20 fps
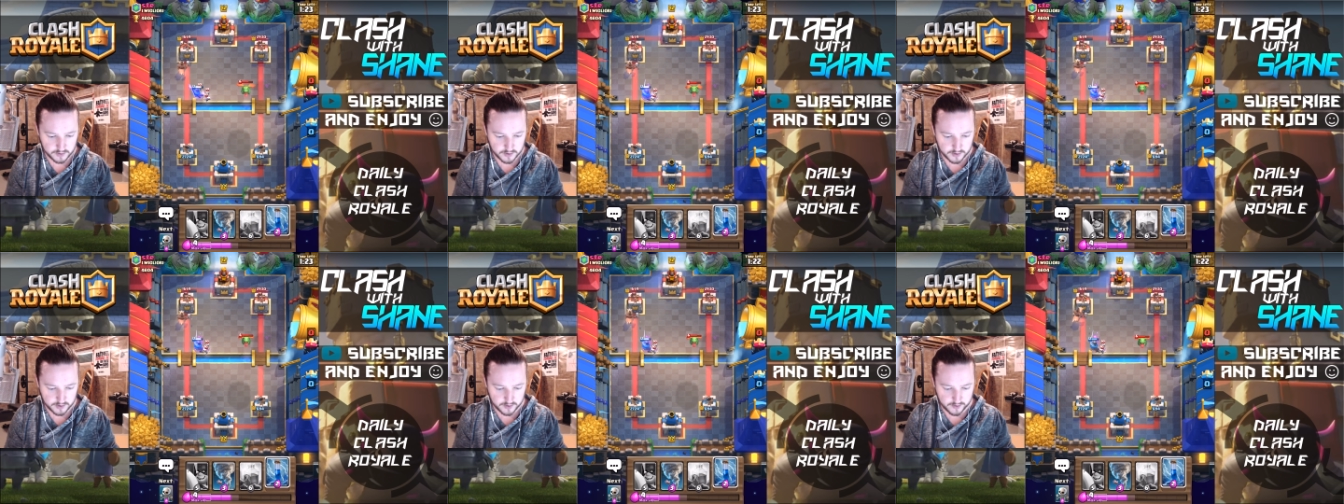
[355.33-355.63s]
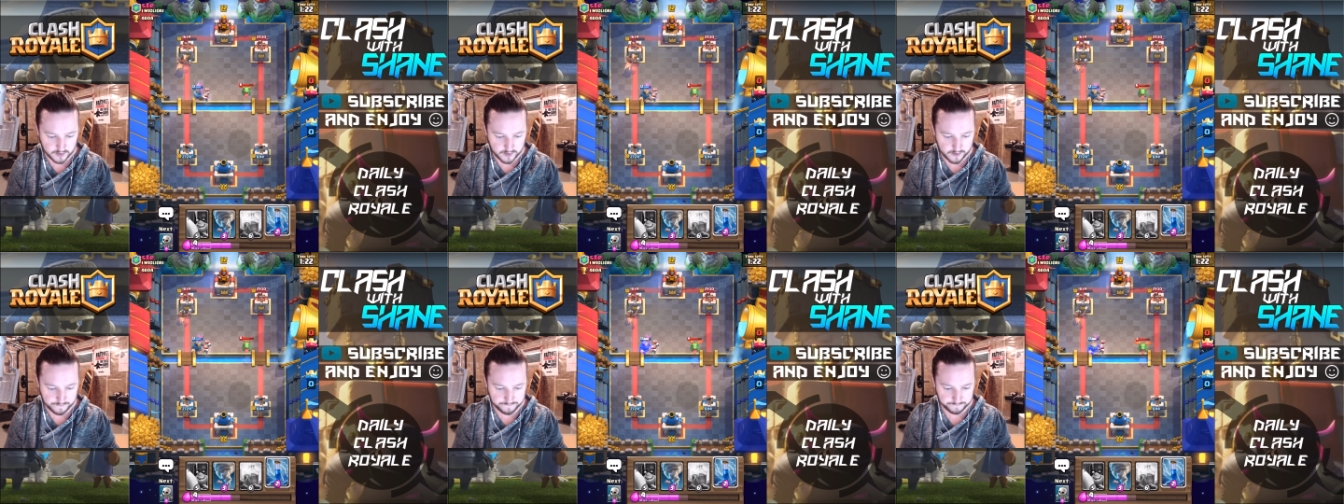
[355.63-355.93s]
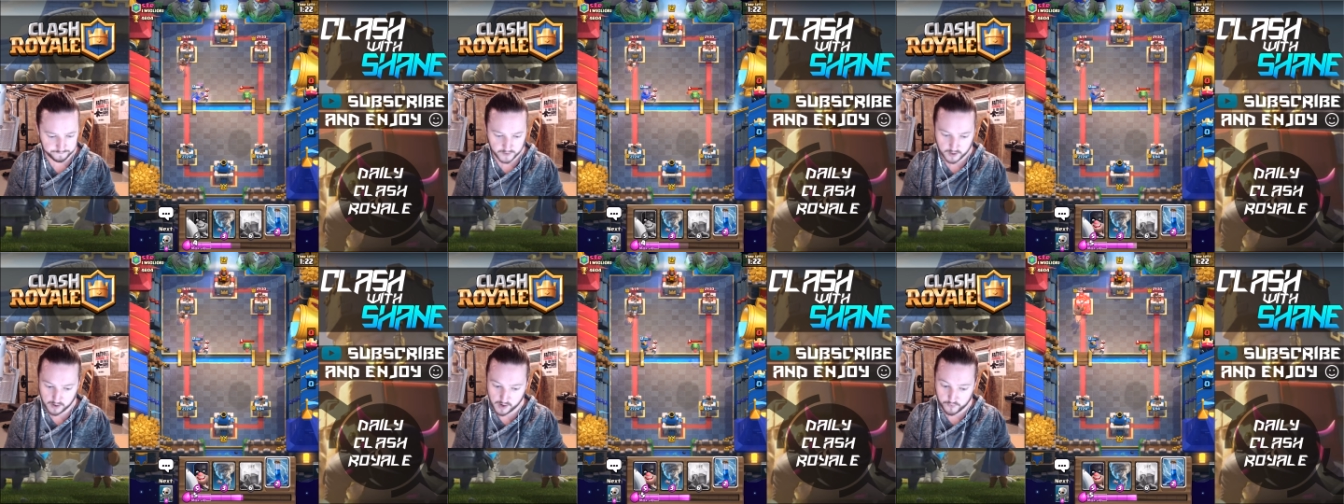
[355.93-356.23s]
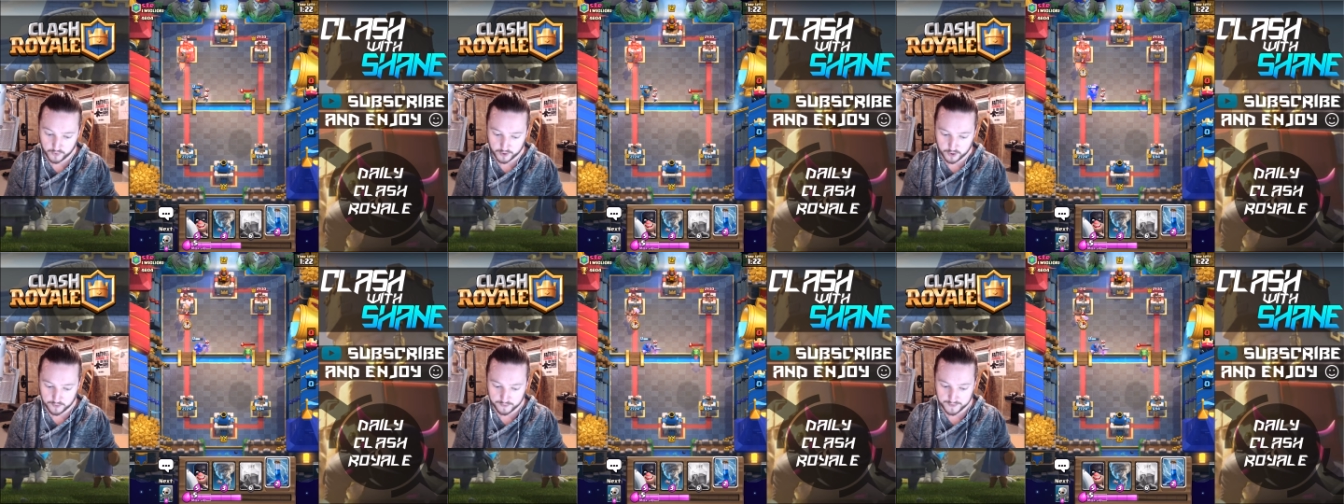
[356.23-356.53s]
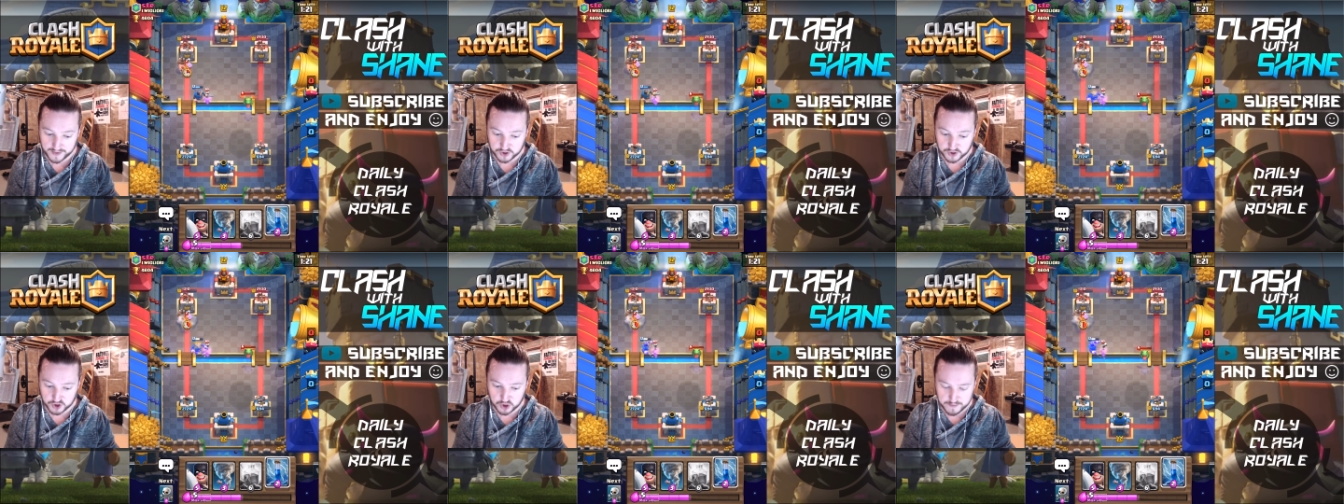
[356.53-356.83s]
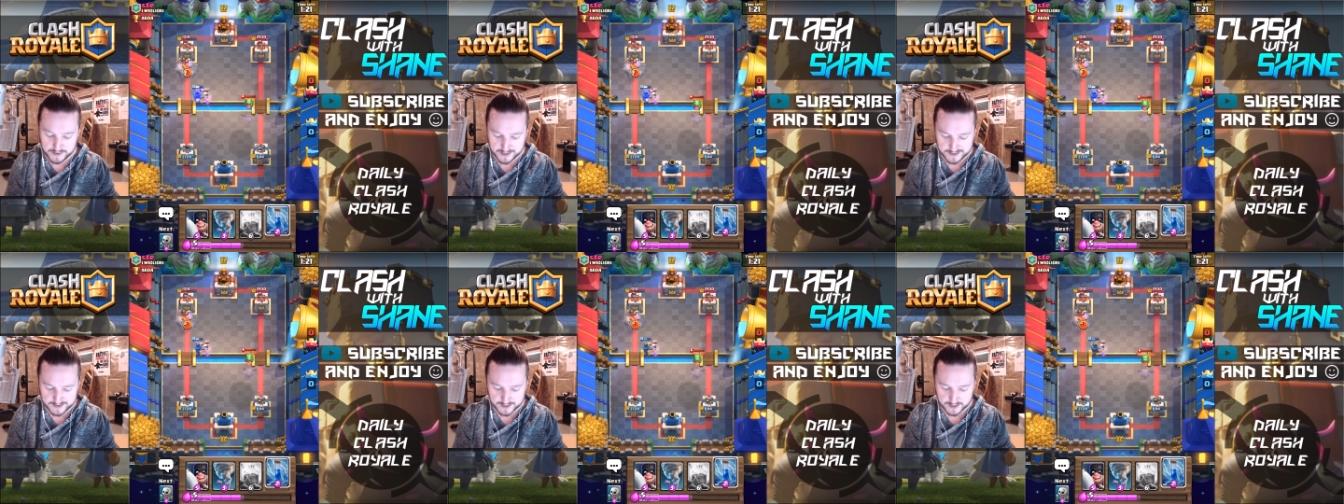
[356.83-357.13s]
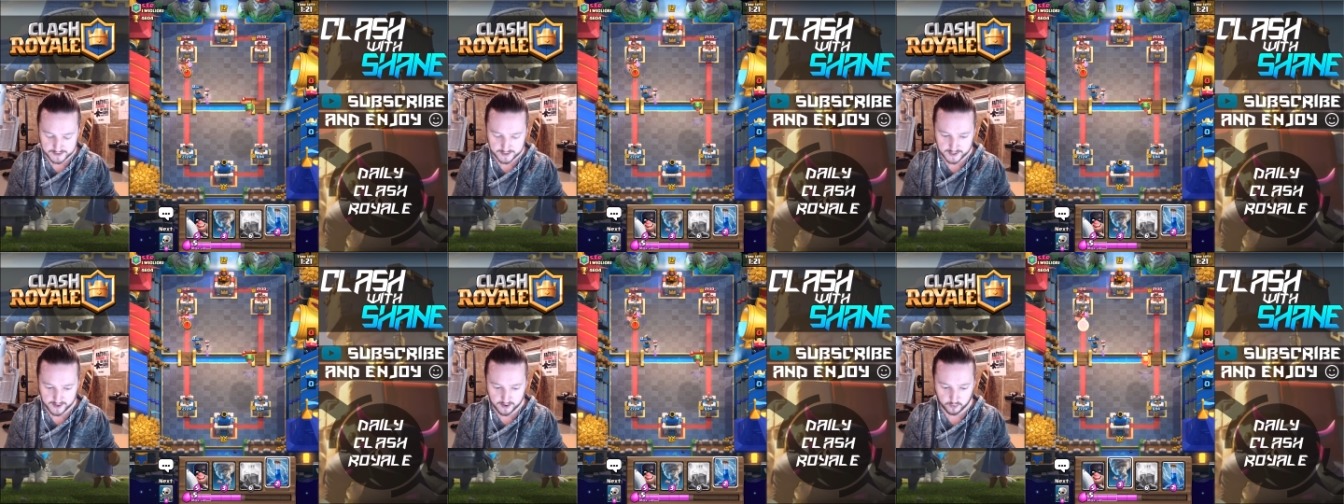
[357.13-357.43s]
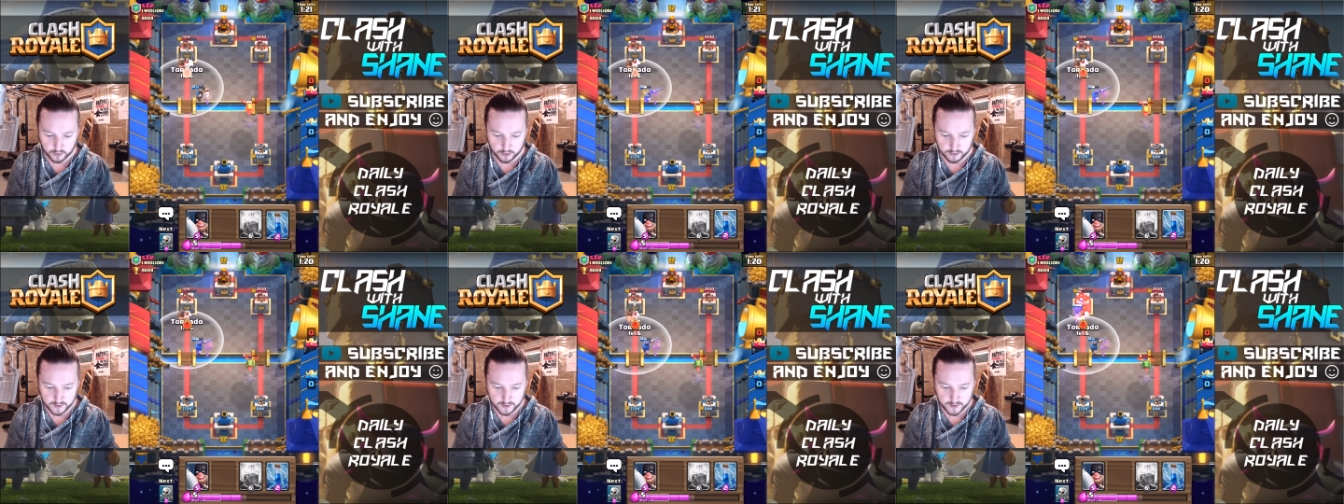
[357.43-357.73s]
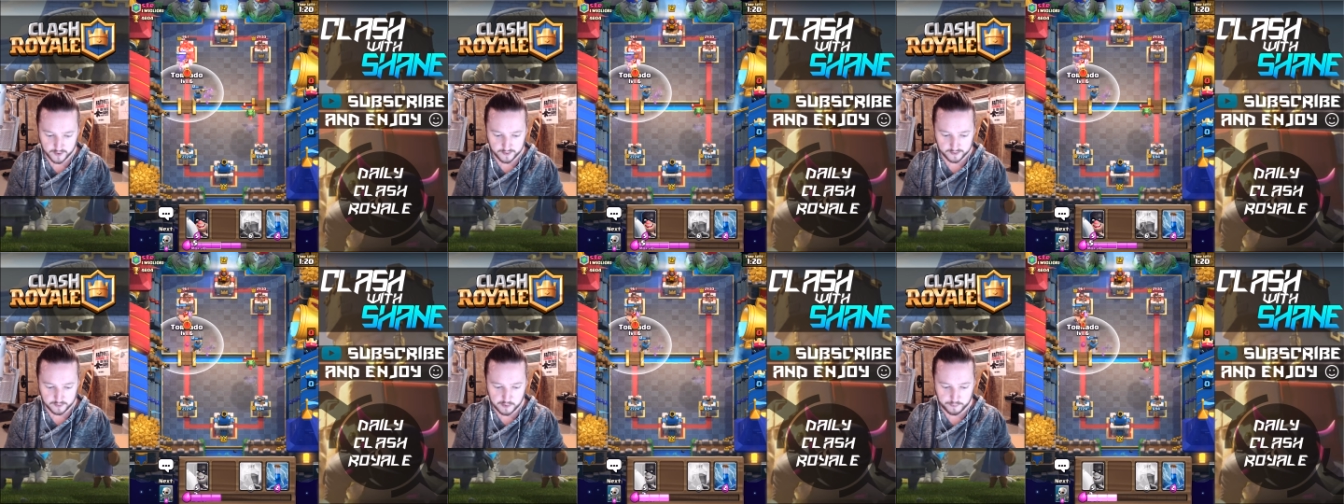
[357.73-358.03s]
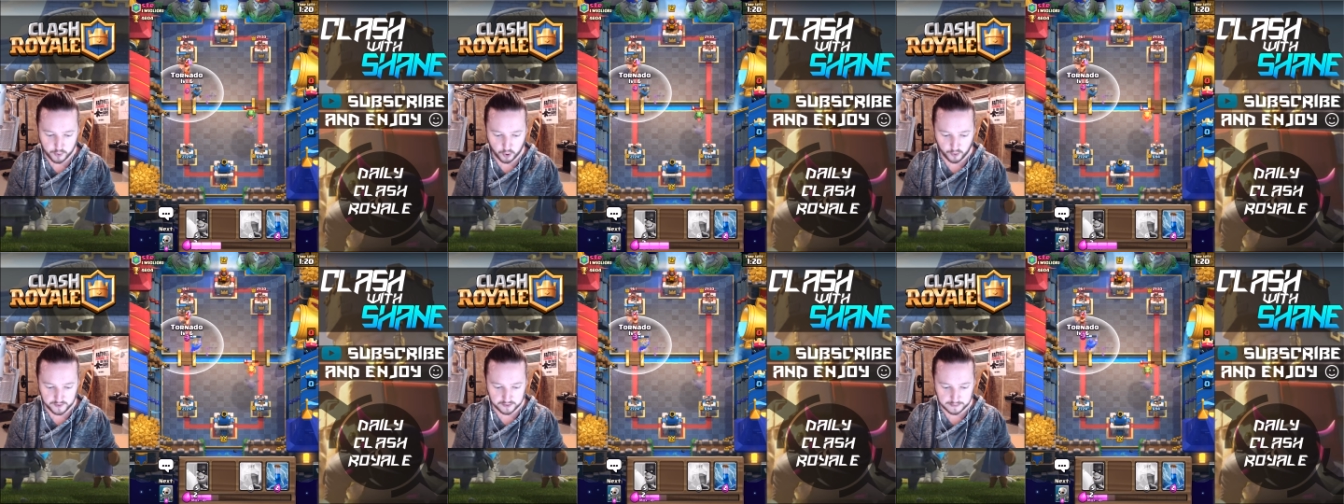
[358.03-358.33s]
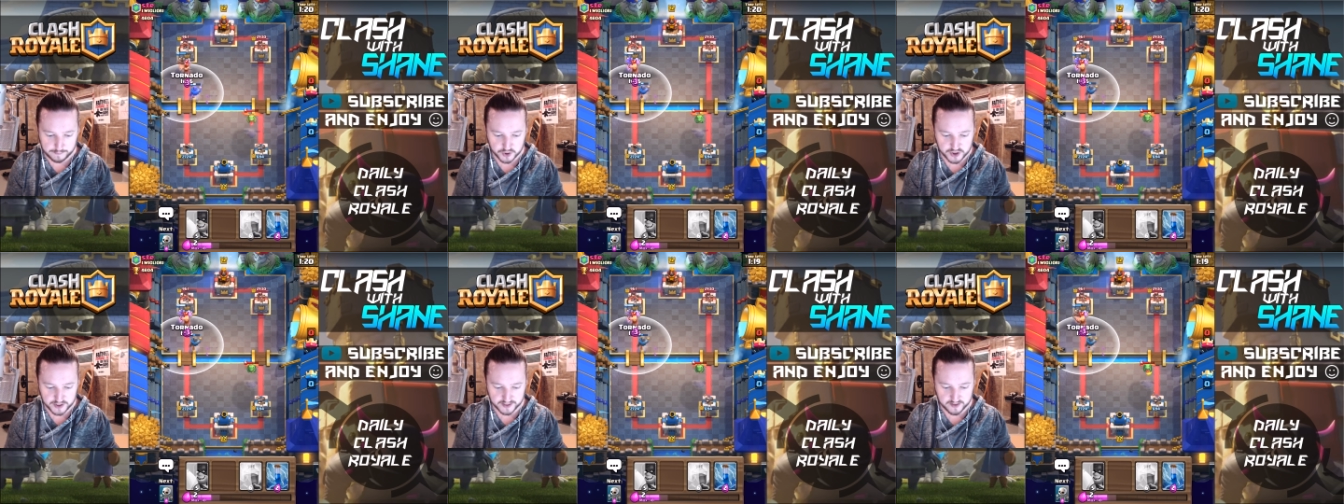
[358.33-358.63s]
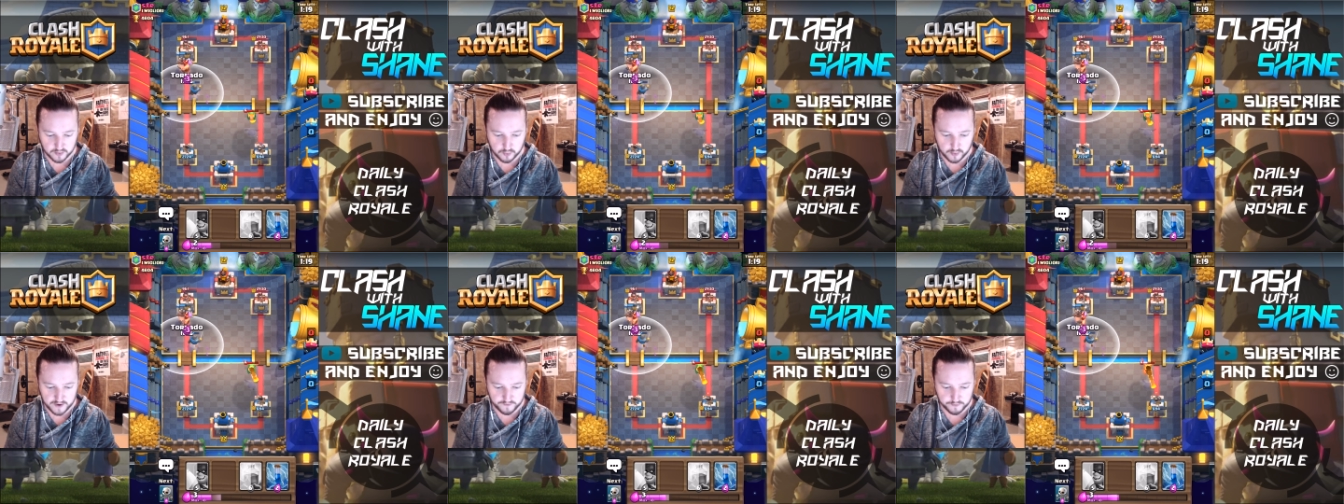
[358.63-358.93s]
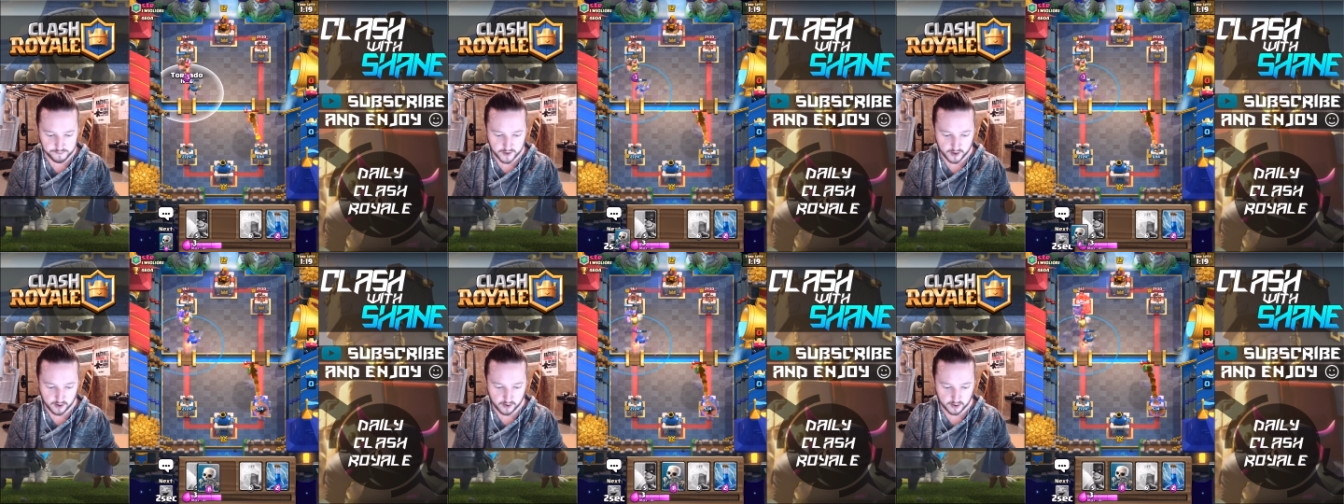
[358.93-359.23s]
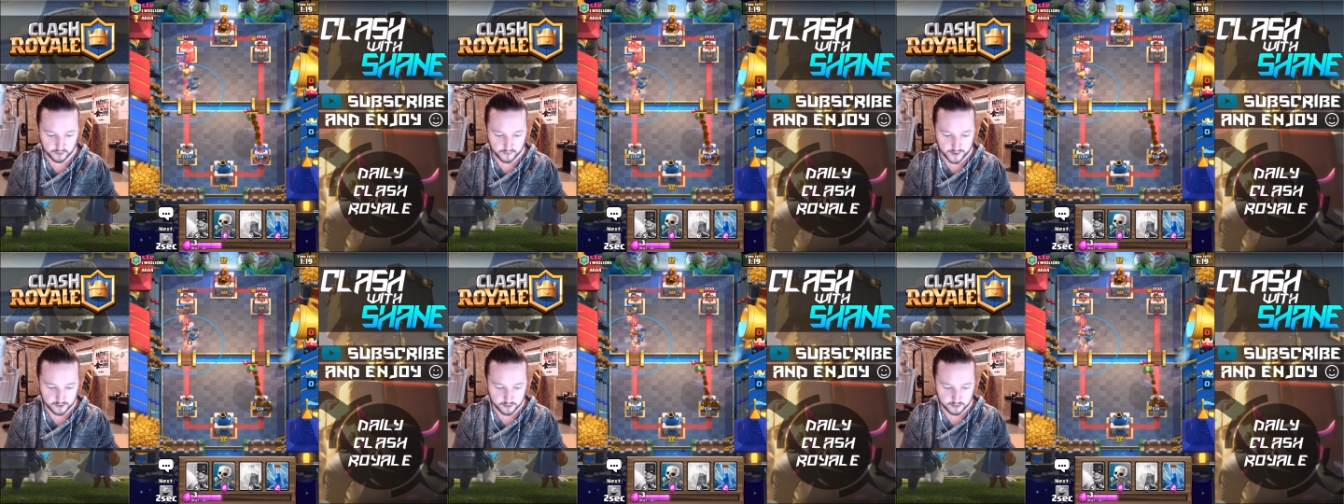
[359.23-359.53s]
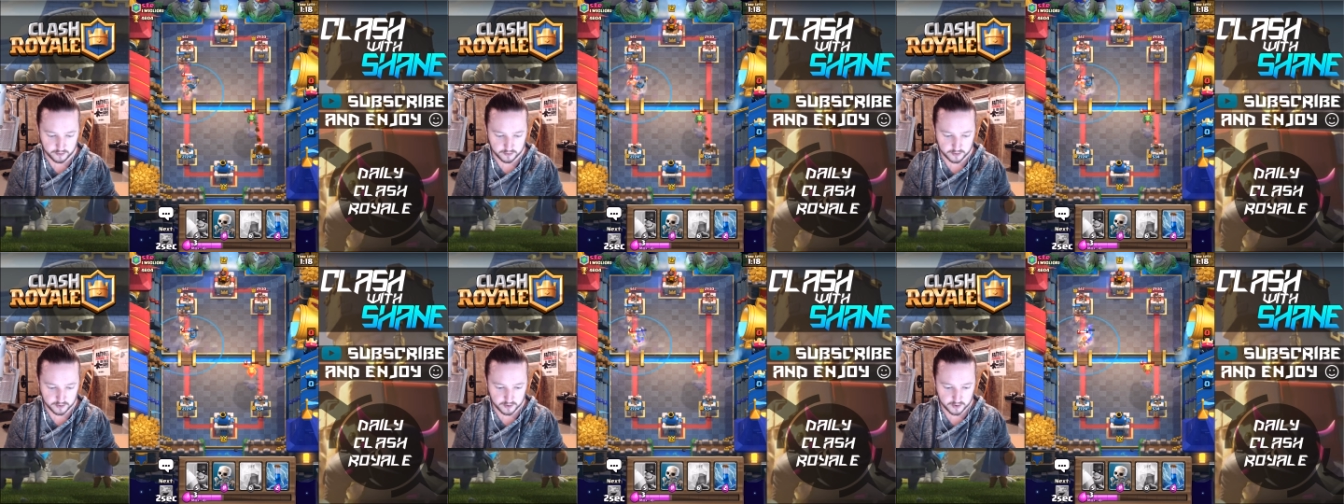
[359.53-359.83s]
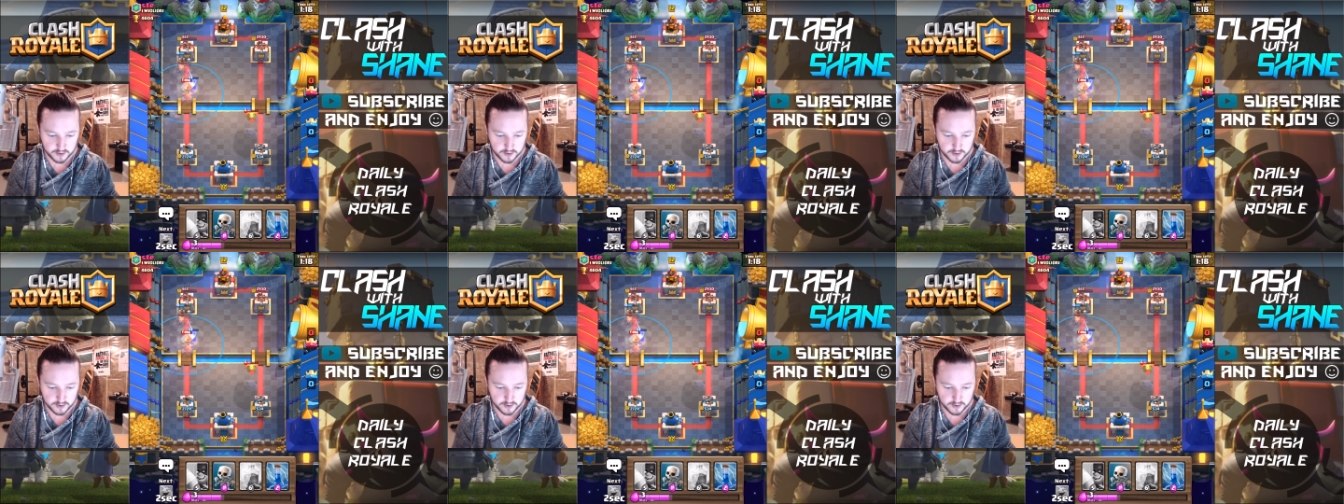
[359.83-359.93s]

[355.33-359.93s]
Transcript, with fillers: Um, Hog Rider, that should be a dead tower. Can we pull the Lumberjack away from the Hog Rider?